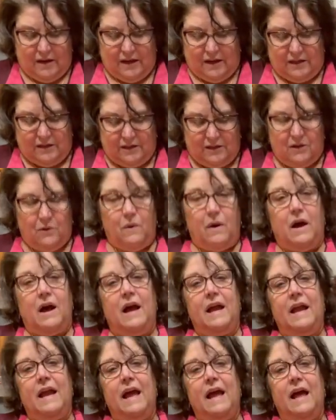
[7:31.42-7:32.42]
So I
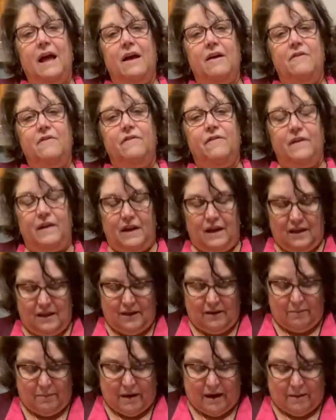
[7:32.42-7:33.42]
have a
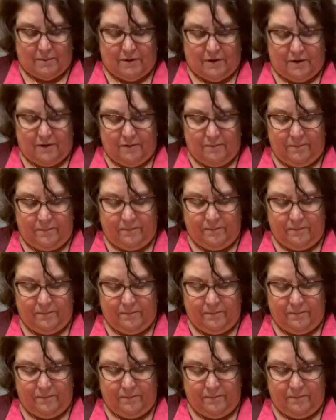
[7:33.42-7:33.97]
thermometer,